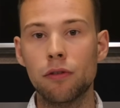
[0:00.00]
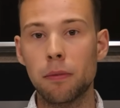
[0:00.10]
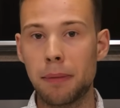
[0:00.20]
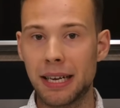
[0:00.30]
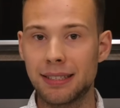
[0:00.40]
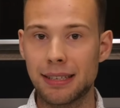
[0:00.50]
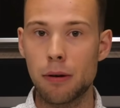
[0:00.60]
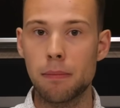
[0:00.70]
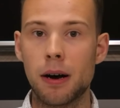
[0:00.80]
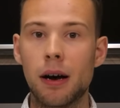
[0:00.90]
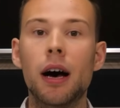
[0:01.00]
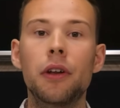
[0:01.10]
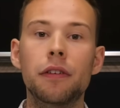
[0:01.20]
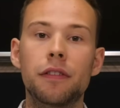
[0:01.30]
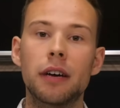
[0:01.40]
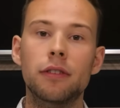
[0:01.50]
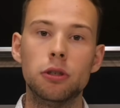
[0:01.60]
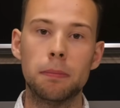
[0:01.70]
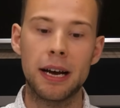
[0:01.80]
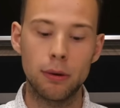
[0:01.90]
for Best Soundbar under
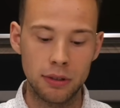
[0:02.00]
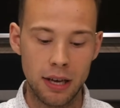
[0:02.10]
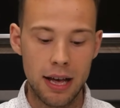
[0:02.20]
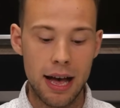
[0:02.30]
£500,